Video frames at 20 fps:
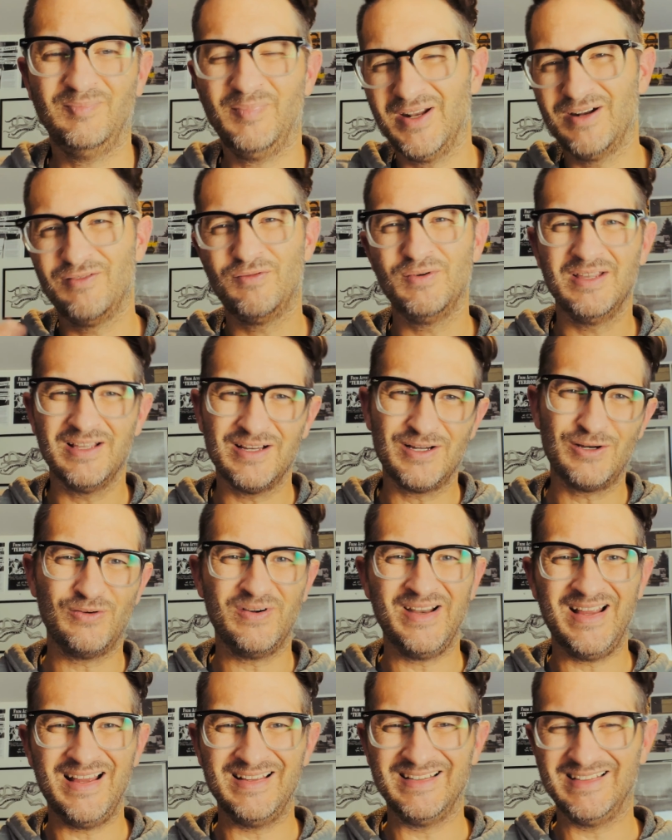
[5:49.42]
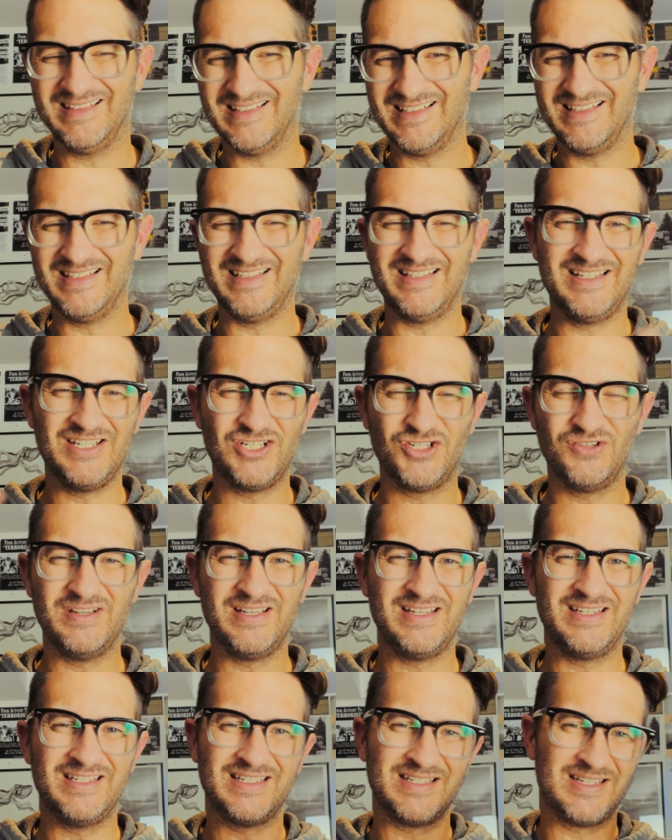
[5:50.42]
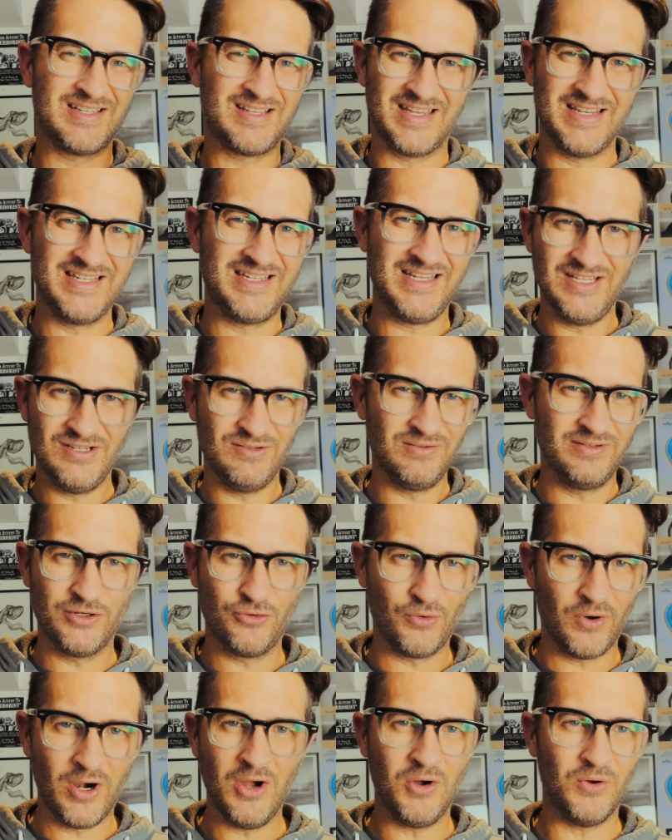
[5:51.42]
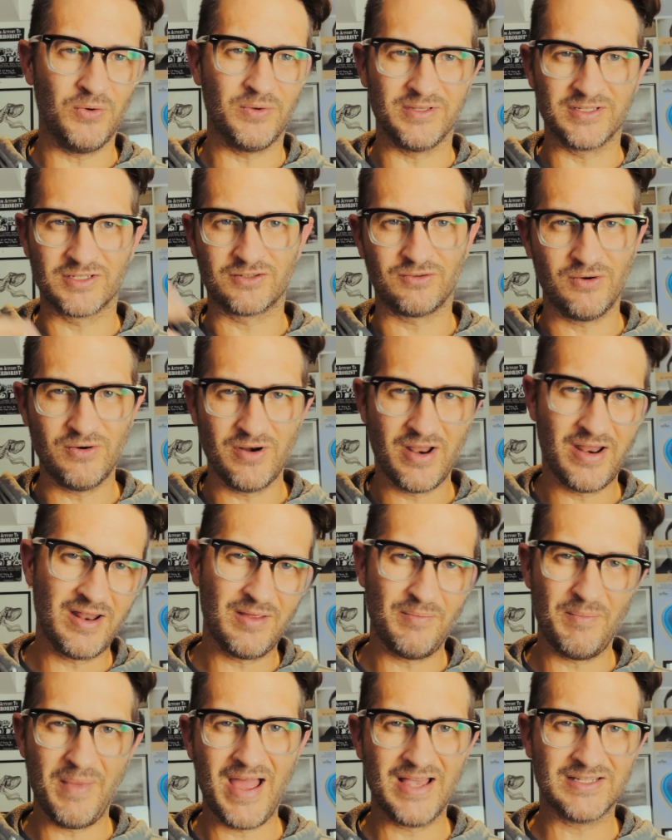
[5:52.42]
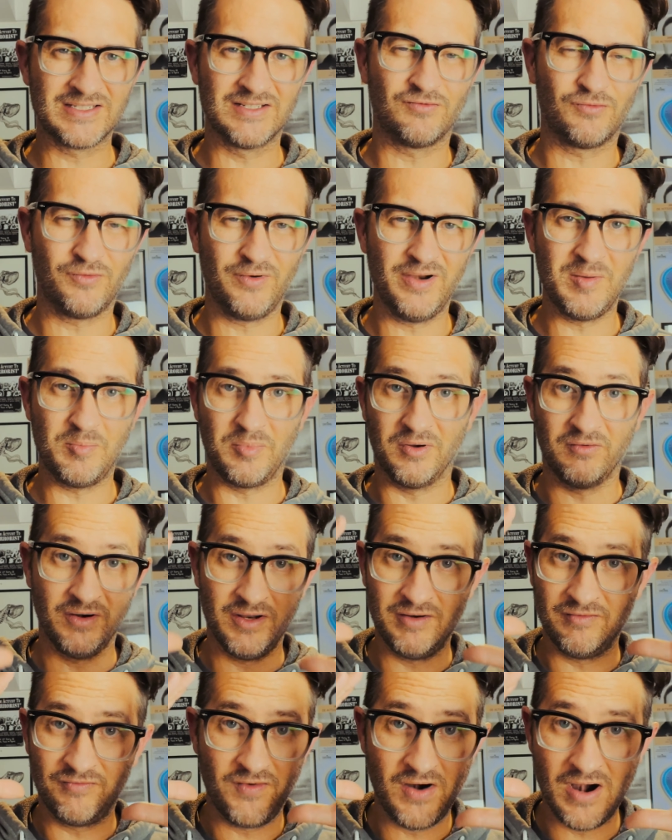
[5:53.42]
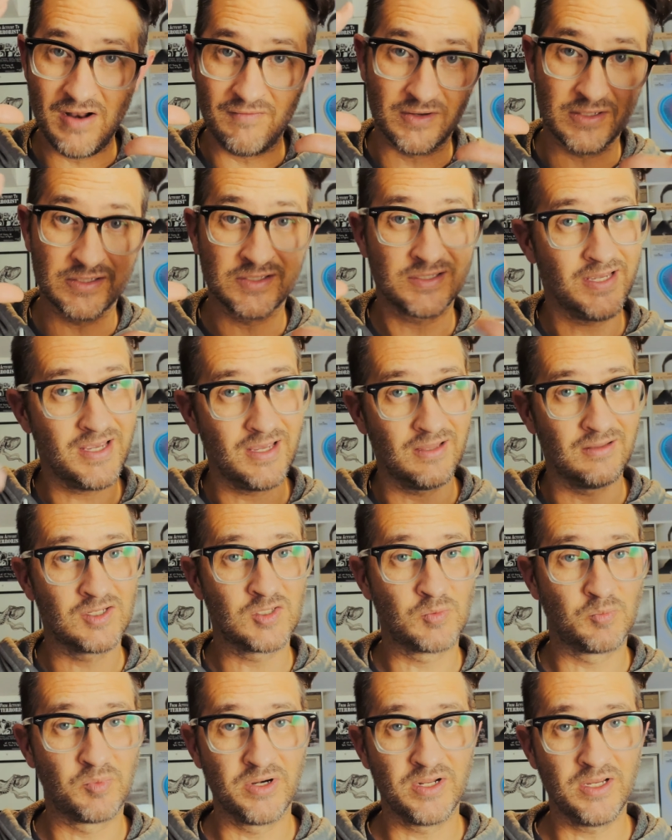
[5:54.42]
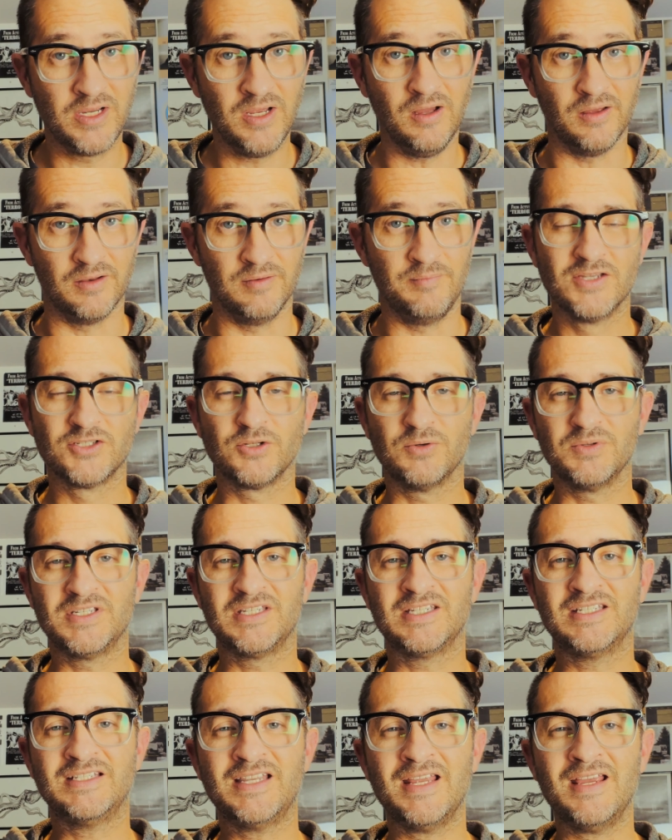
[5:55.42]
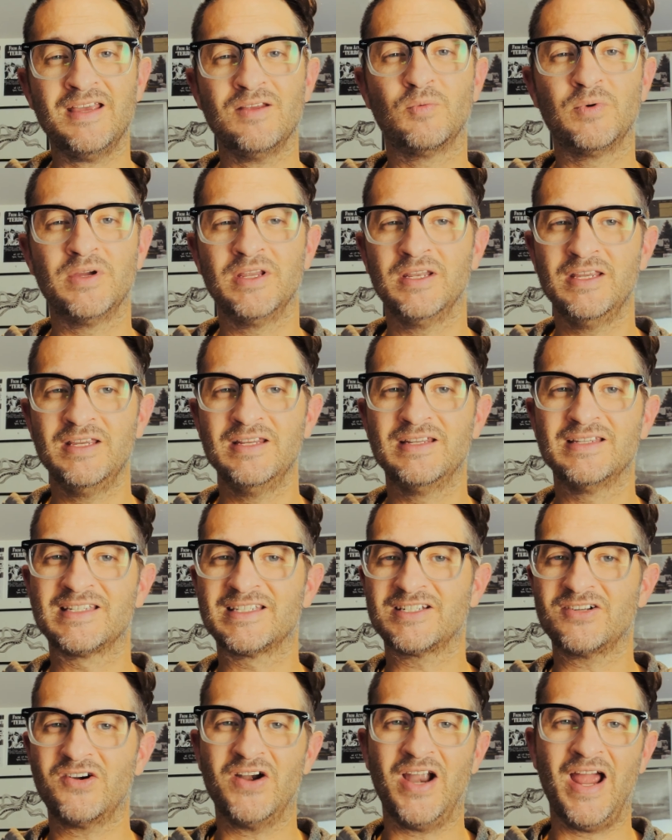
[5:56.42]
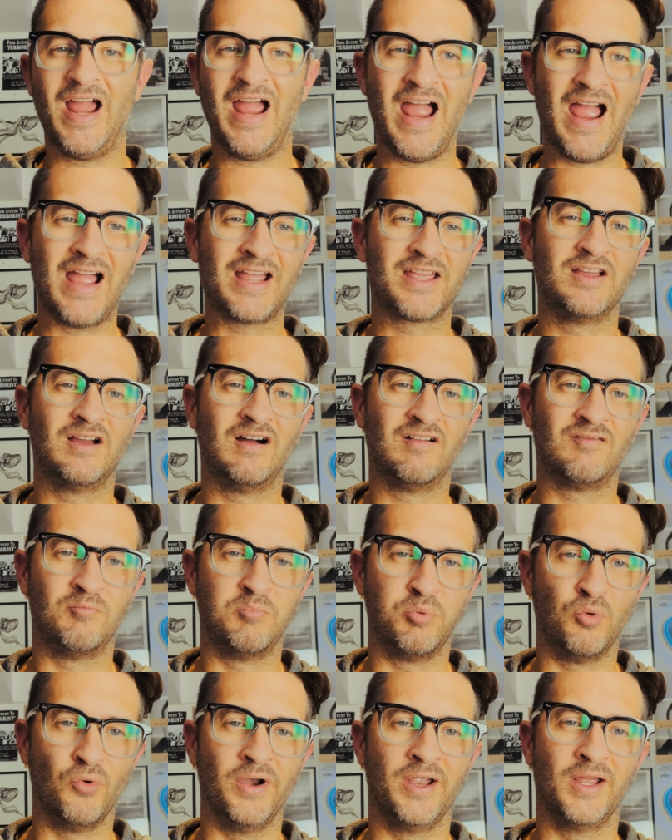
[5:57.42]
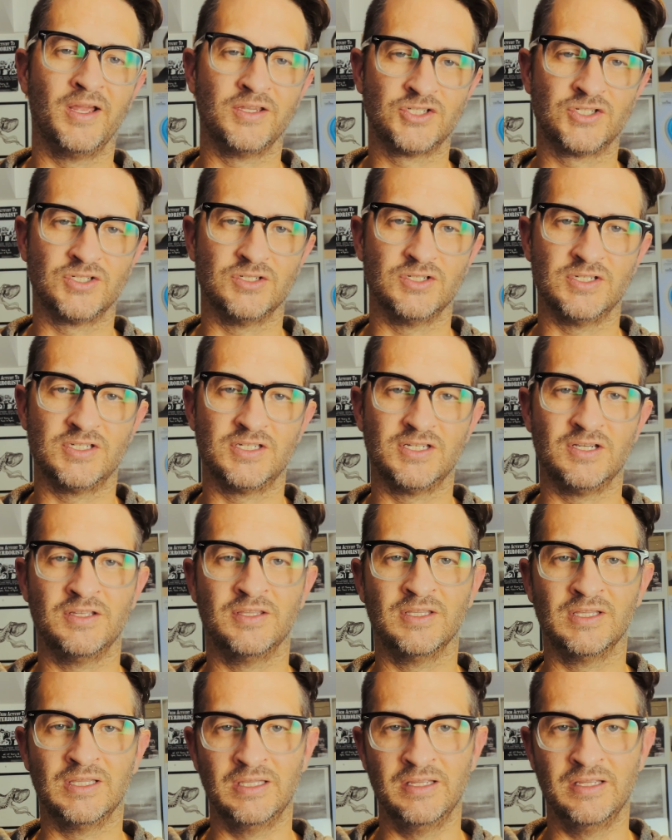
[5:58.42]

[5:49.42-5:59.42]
But if we look around, the, the tree's continued to grow. It's grown at a massive rate, but right in front of us, hey, it looks pretty good. So instead, we need to start start hacking off branches and